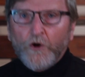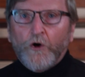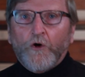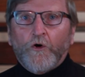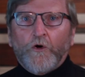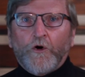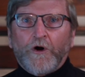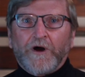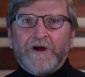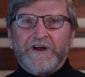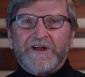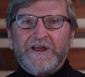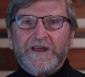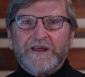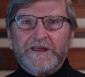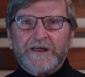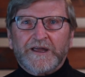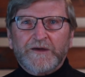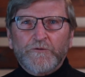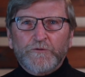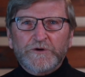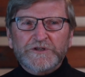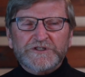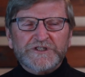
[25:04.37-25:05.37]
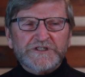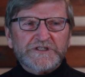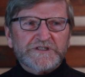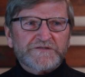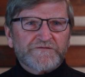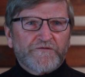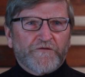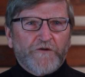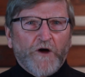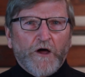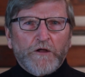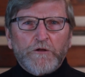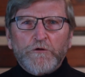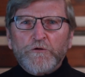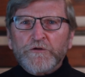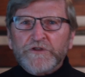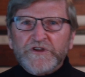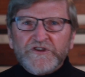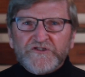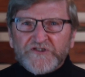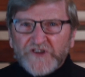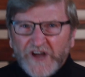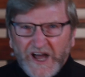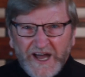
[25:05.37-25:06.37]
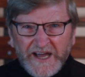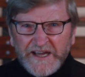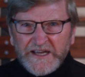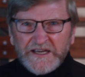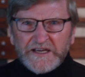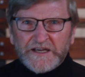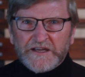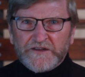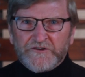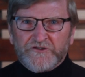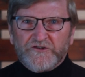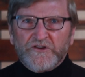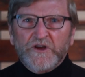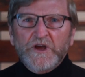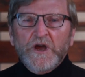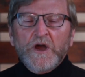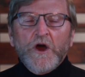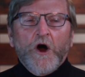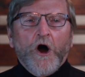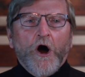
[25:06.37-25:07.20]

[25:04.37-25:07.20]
or can we just follow the science?